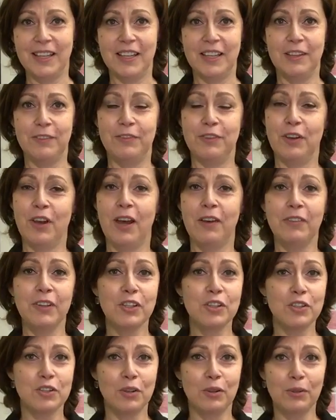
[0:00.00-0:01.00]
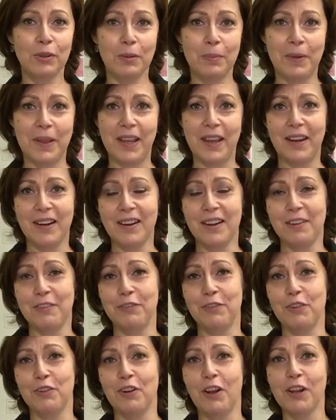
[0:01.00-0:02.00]
If you're having shoulder pain, if
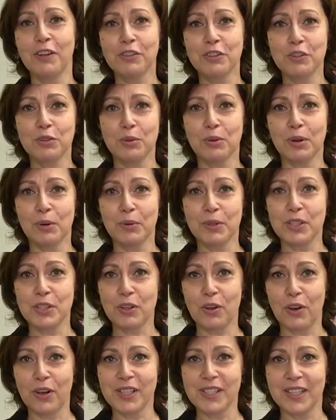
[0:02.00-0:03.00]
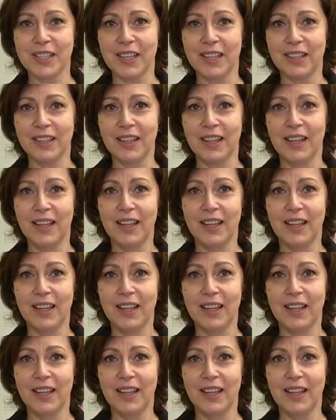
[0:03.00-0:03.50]
you're not sure what's causing it,